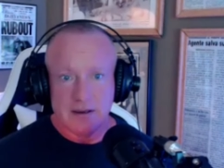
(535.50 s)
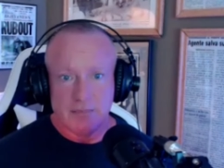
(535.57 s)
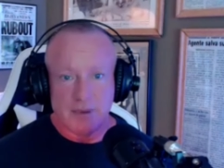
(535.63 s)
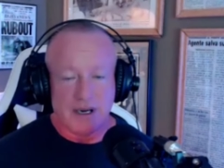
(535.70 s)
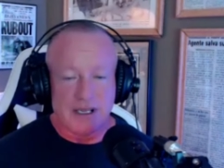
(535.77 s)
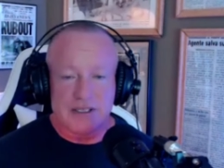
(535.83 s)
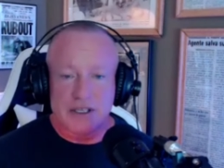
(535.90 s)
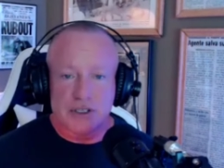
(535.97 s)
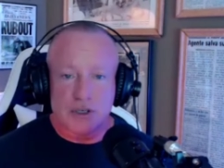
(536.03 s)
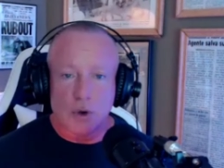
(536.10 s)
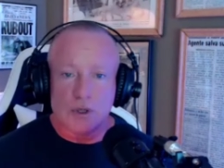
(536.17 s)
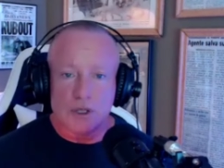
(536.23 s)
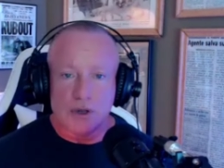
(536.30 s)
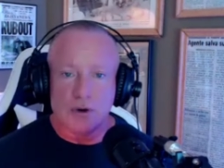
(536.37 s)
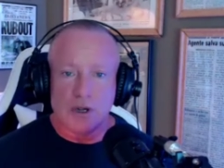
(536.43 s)
but it's its
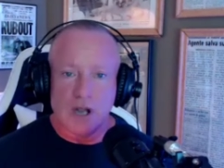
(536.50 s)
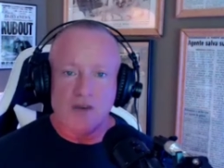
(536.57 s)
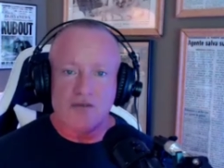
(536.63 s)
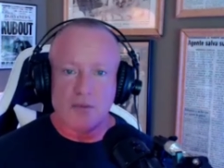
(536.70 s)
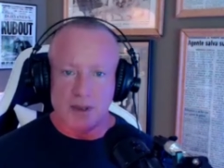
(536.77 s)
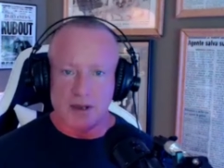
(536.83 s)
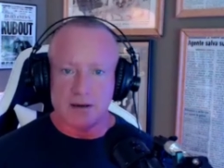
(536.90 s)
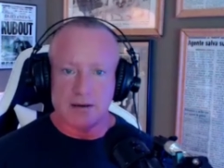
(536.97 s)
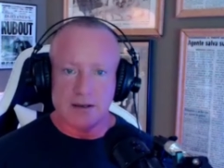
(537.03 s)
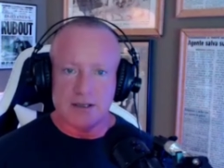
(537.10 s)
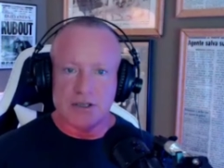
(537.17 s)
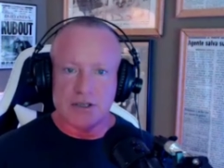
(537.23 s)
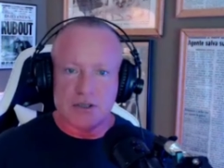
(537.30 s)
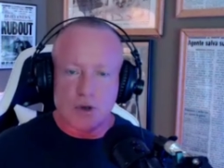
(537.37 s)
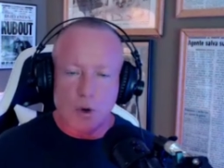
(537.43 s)
own little government.
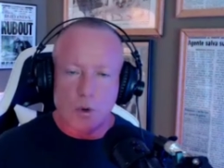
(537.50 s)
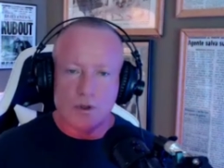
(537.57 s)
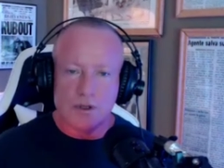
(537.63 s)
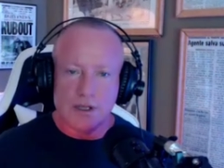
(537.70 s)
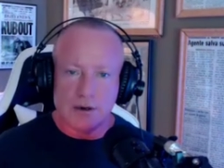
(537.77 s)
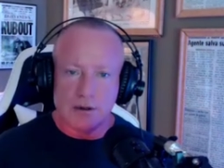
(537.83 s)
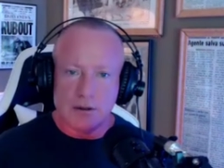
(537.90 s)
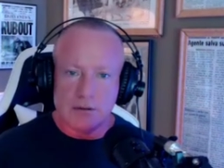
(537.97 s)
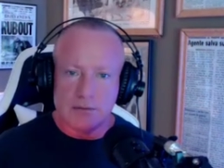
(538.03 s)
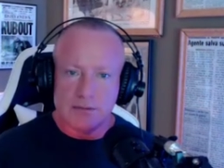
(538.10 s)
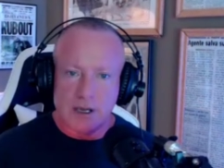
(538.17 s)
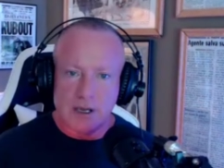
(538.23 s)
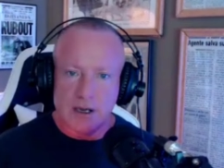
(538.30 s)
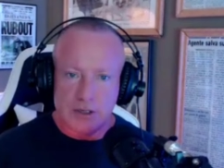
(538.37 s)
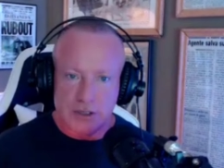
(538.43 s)
It's its own little
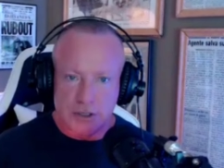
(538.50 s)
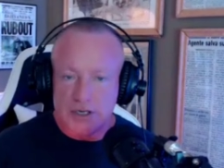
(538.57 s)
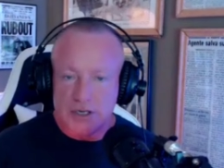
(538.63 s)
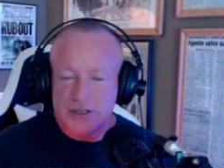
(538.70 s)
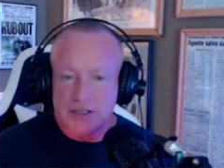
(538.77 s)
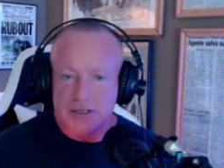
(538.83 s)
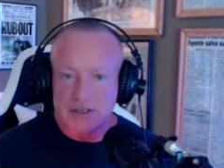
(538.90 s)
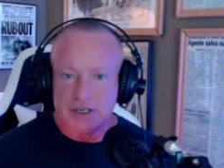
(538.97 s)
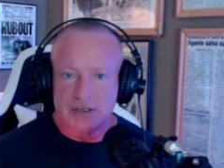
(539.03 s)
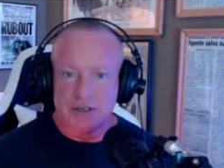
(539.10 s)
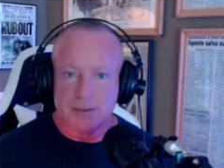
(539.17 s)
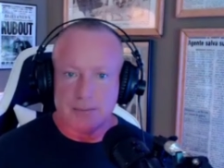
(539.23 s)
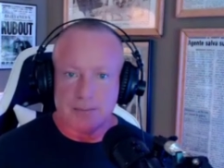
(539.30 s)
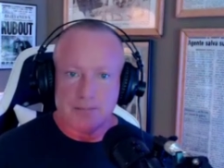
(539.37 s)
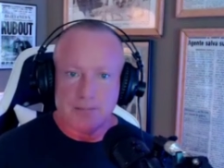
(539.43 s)
uh, justice
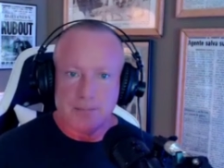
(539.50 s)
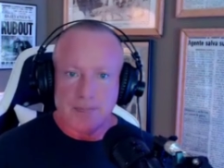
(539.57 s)
system.